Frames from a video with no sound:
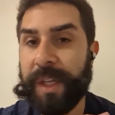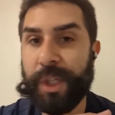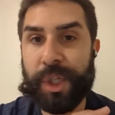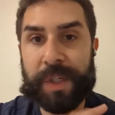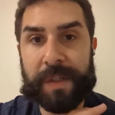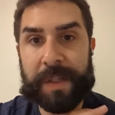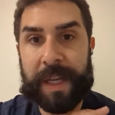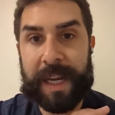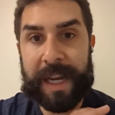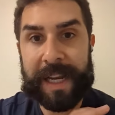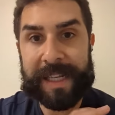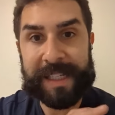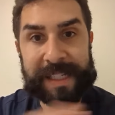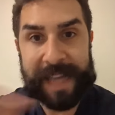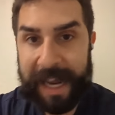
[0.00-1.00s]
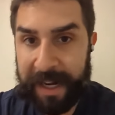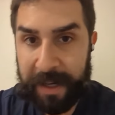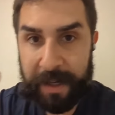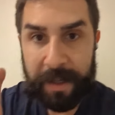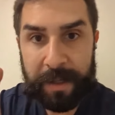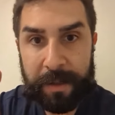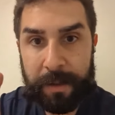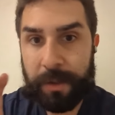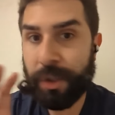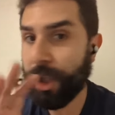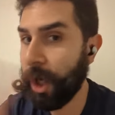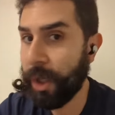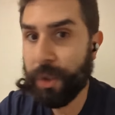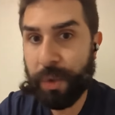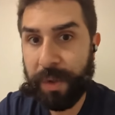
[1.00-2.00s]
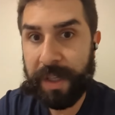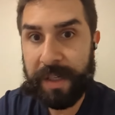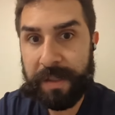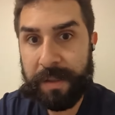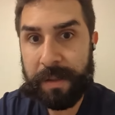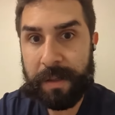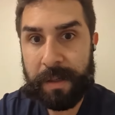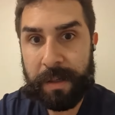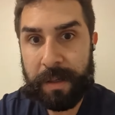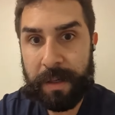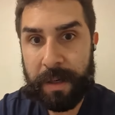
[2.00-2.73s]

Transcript: It's just insanity. So don't do this.